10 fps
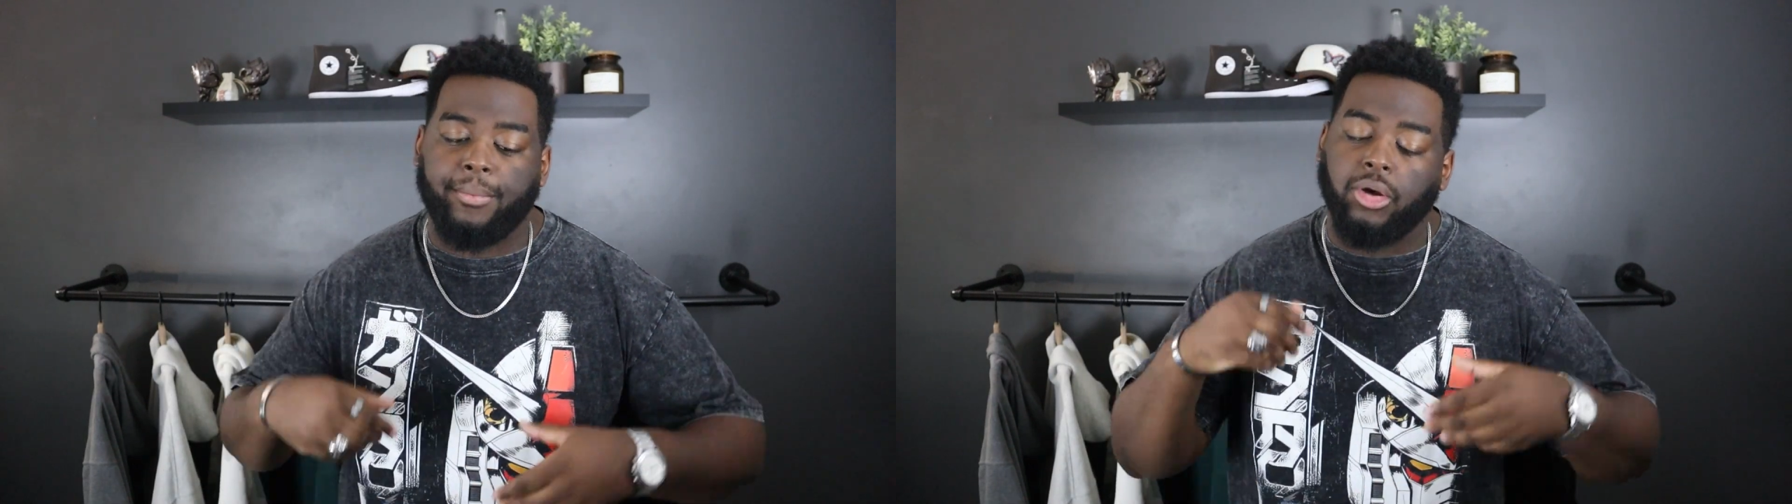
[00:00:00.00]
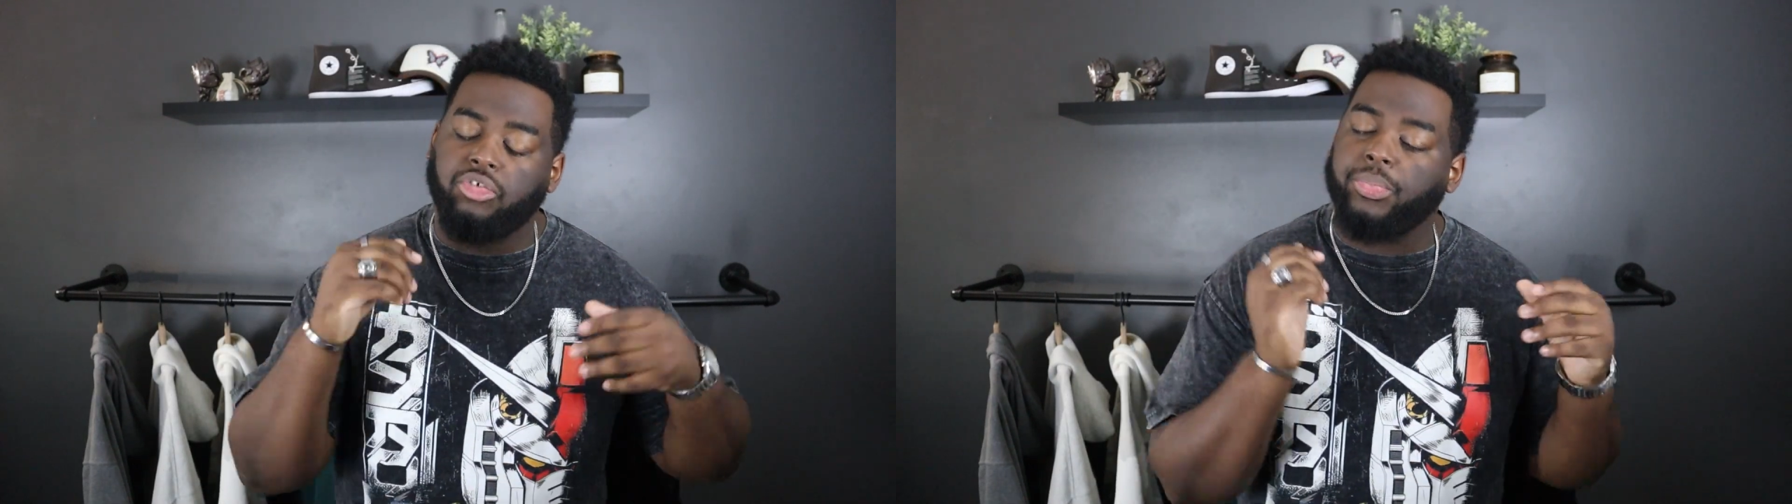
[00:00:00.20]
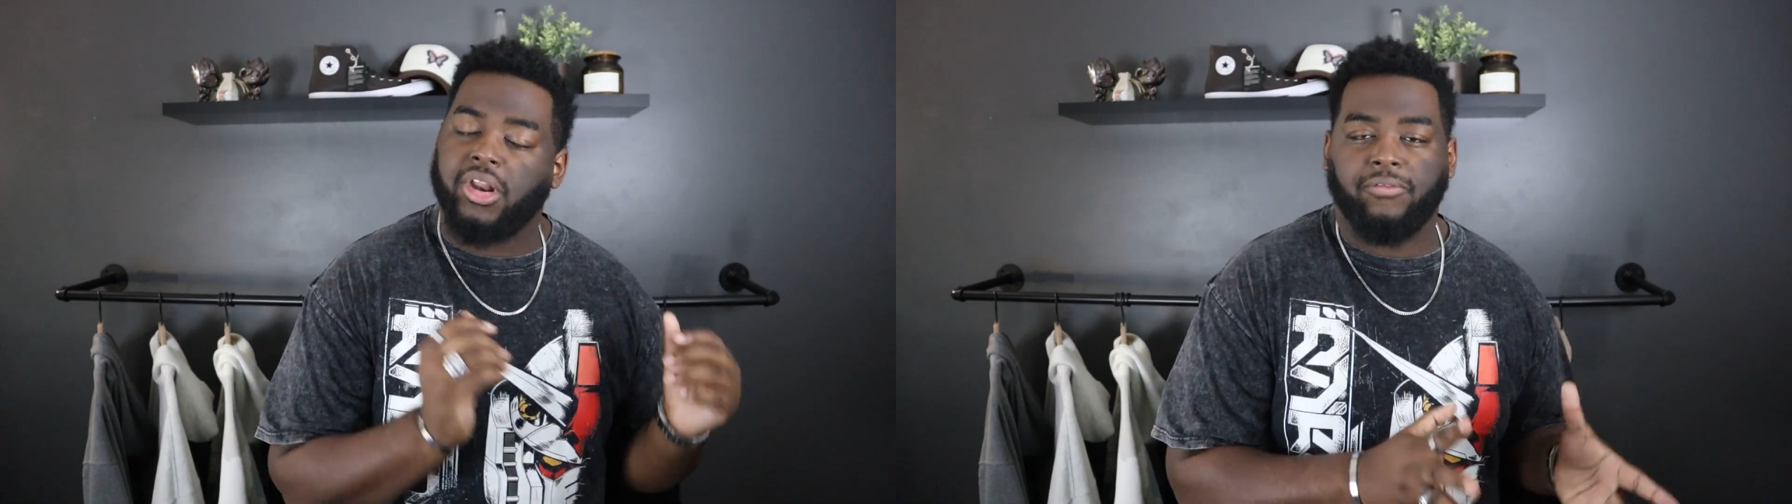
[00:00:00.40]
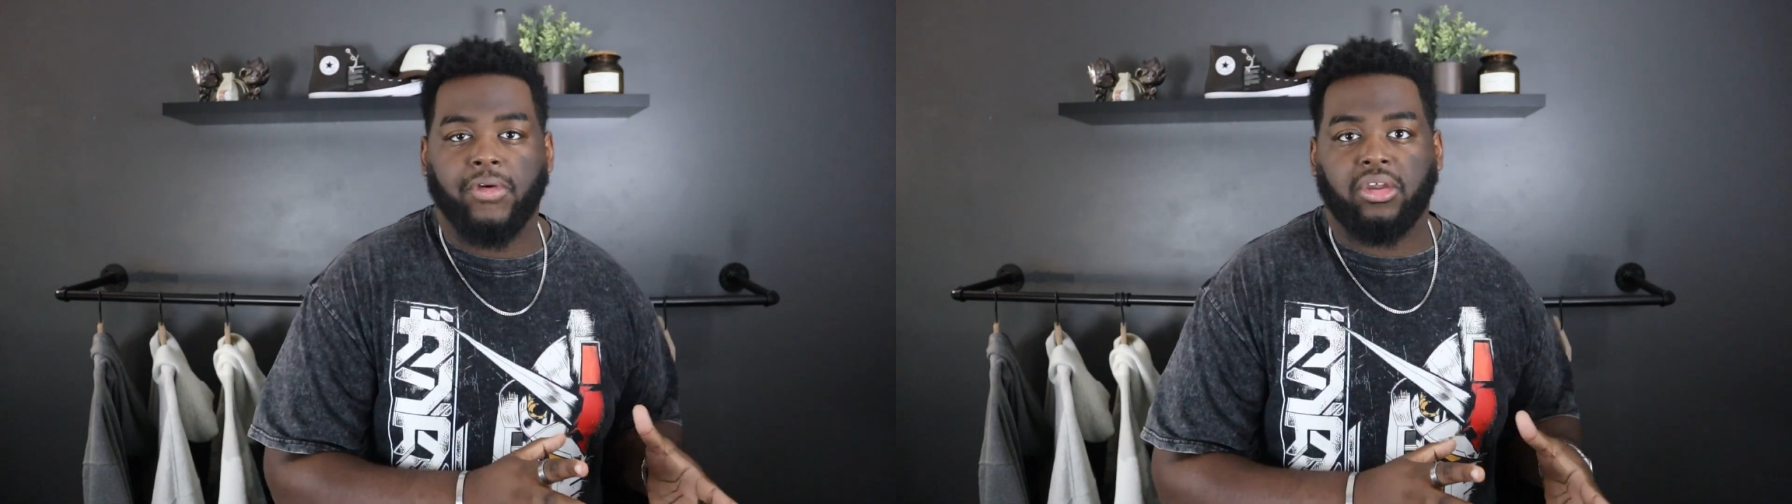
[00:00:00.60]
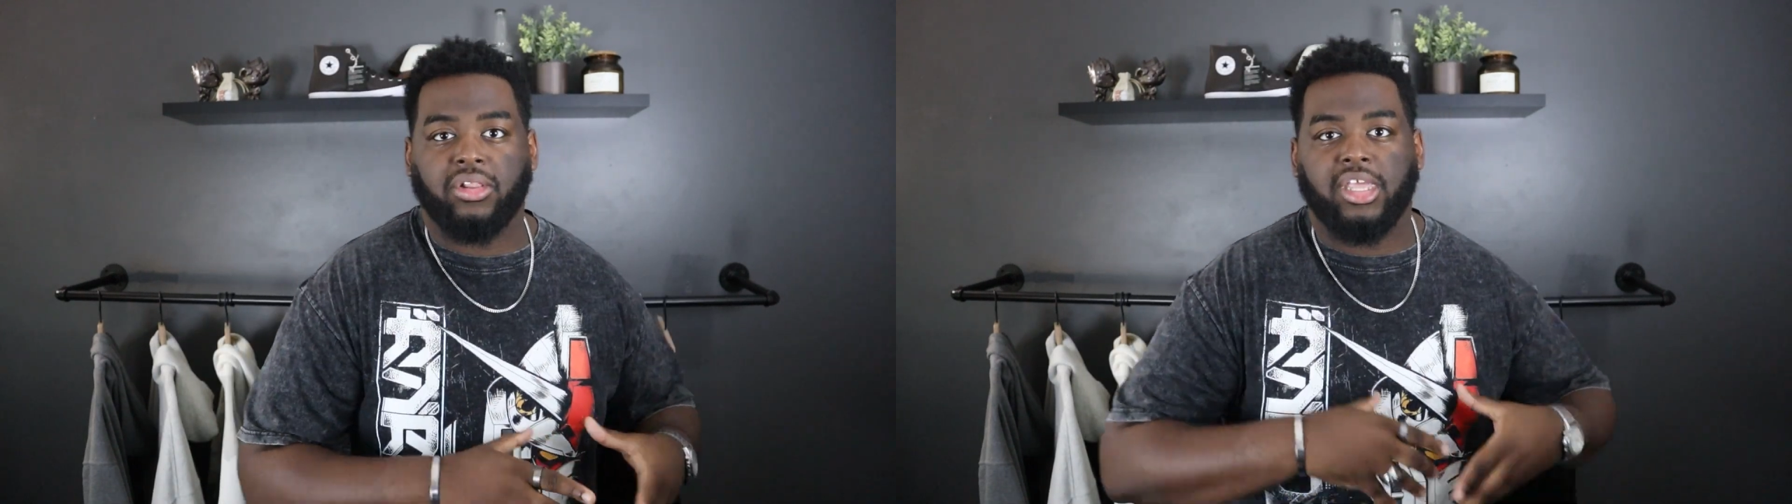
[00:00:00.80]
I post pretty
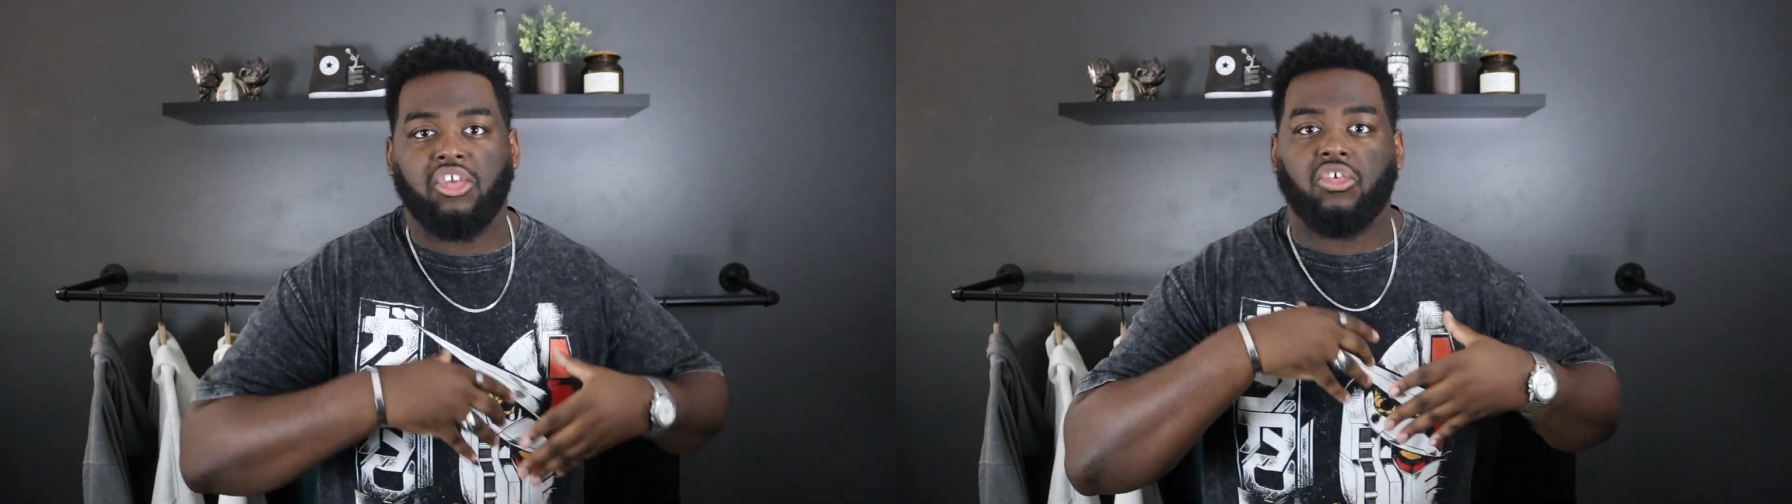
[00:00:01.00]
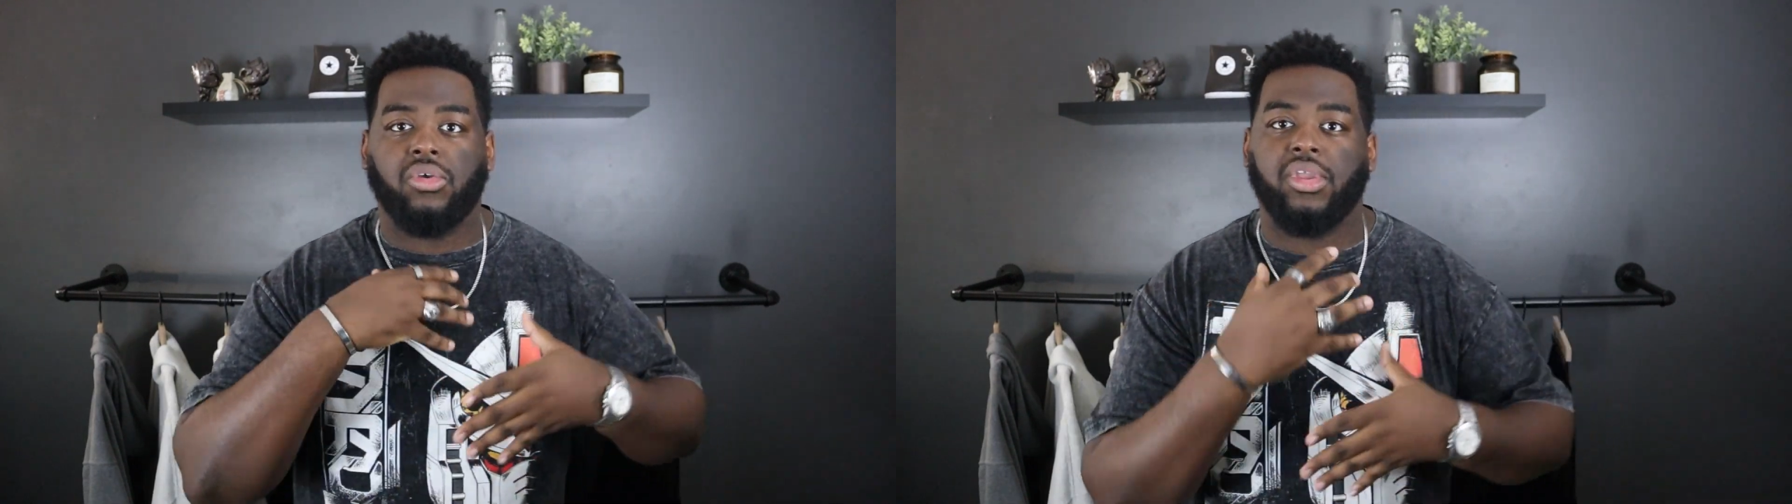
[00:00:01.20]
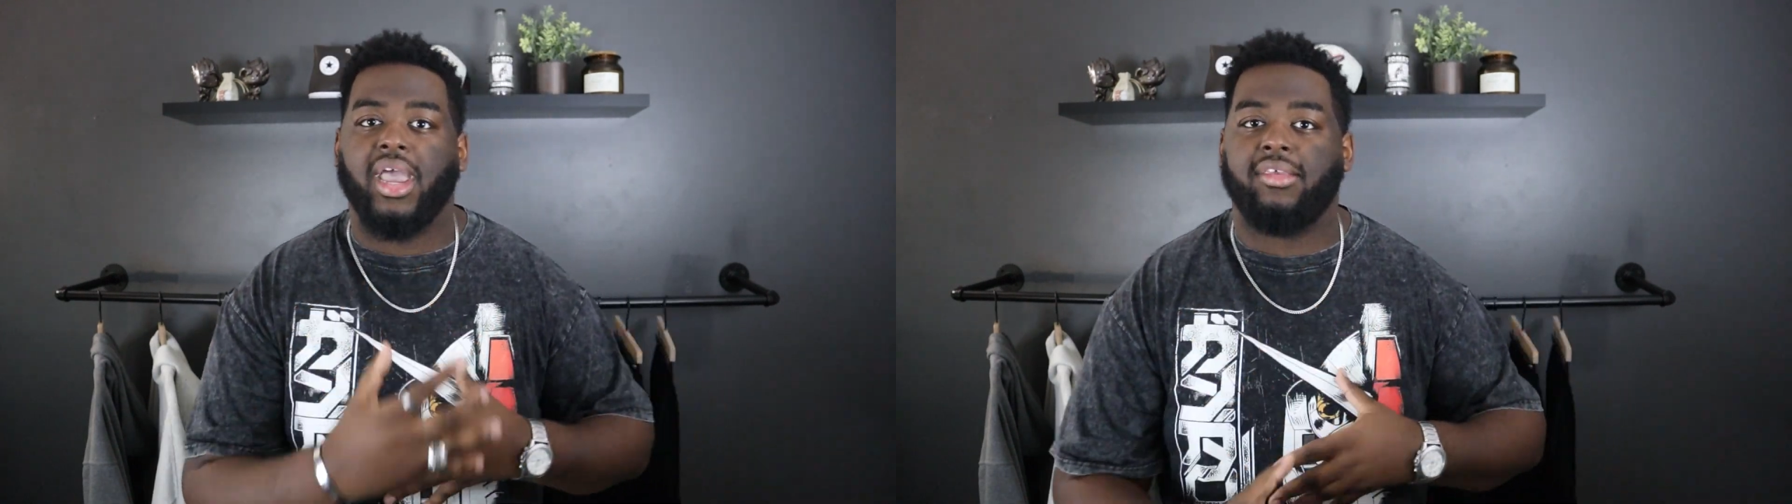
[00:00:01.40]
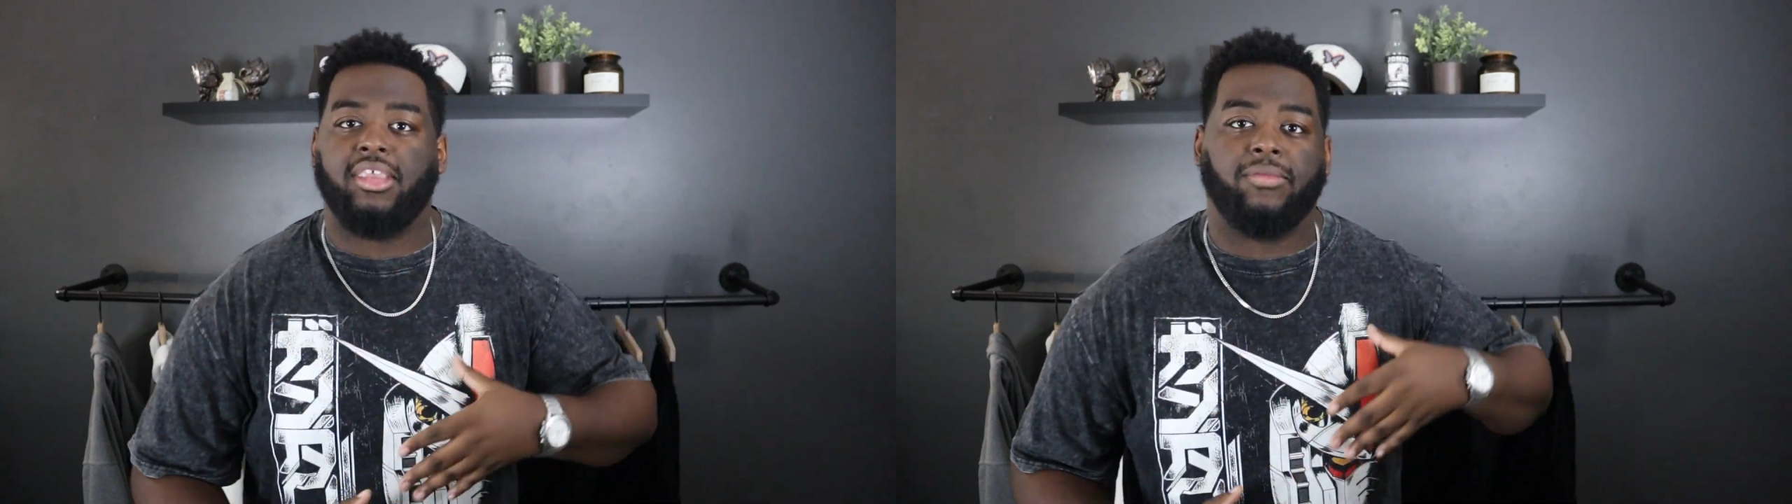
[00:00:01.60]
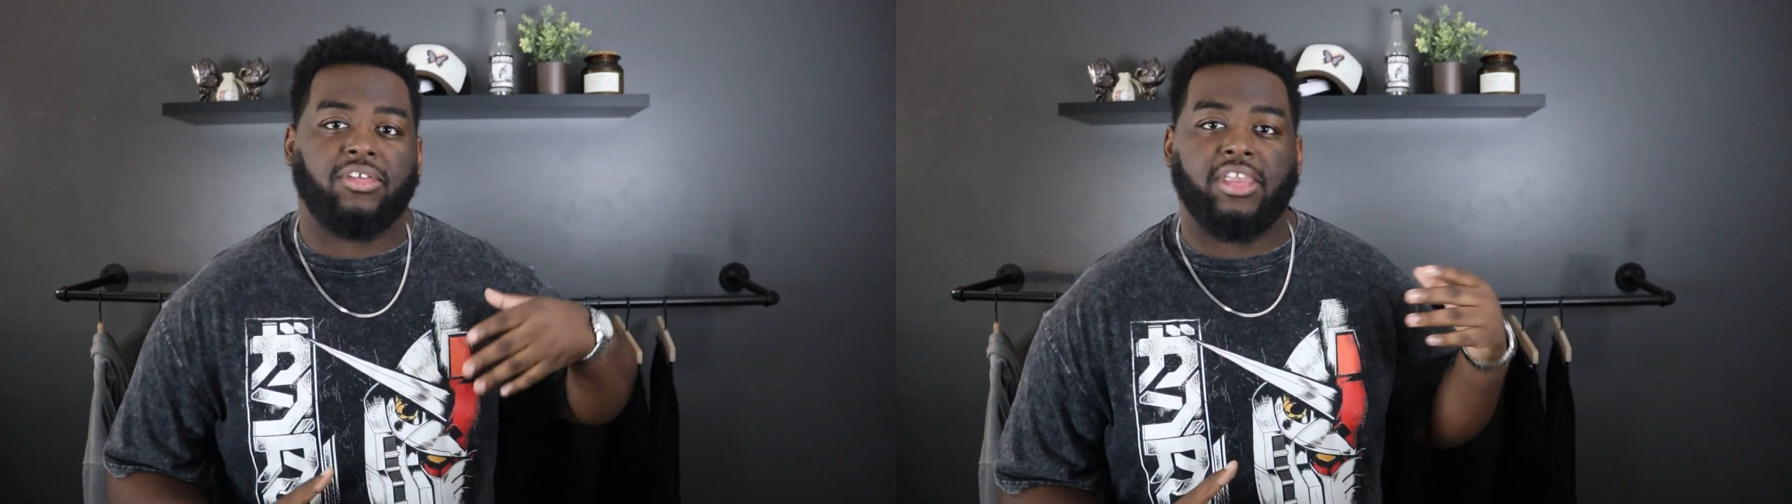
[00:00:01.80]
frequently showing you guys
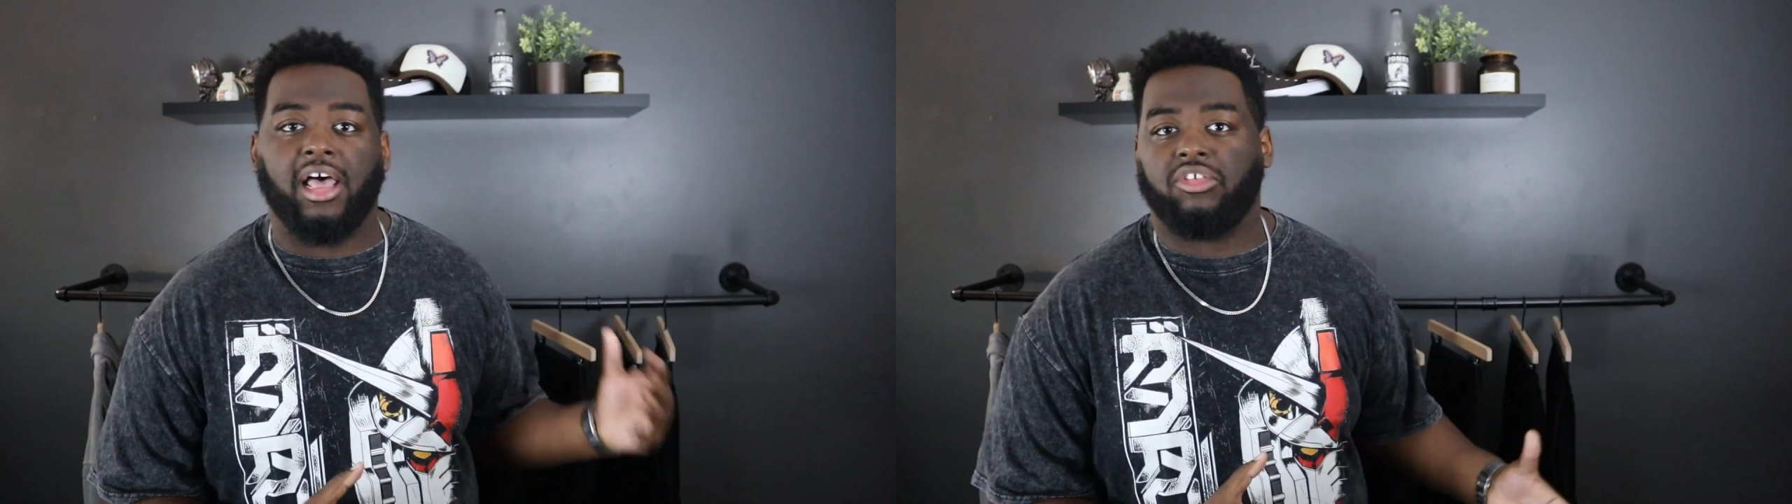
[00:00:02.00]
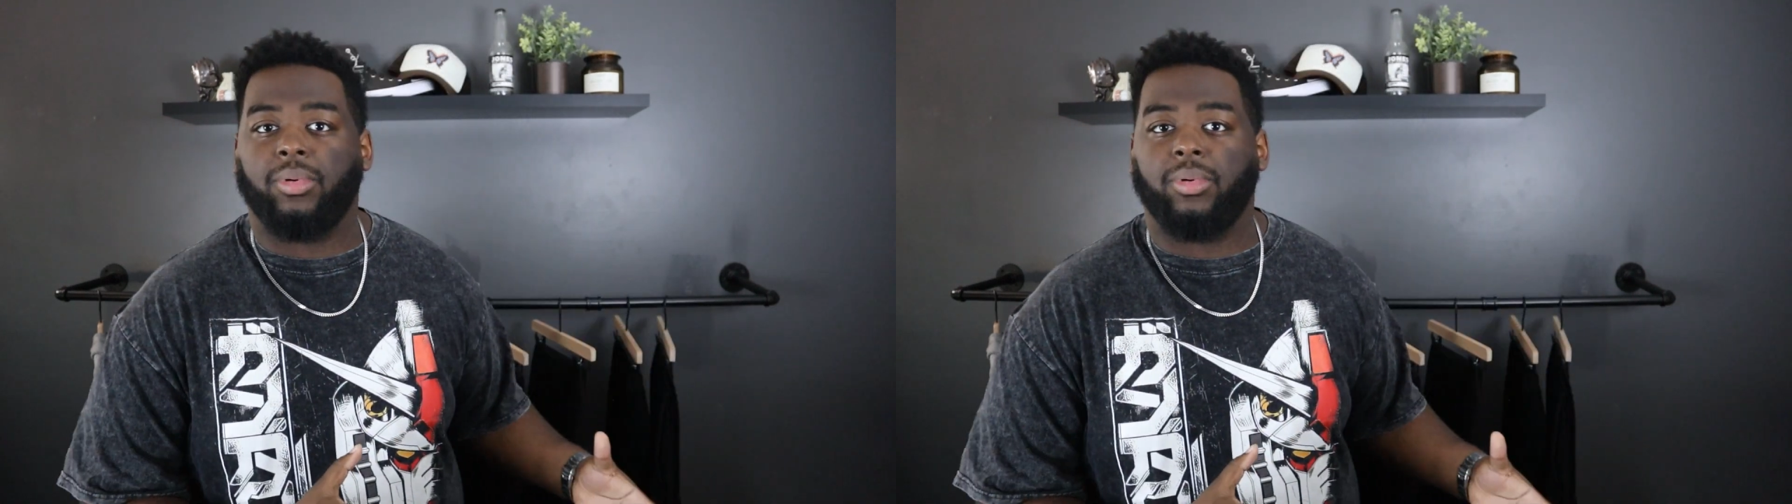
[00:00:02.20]
different style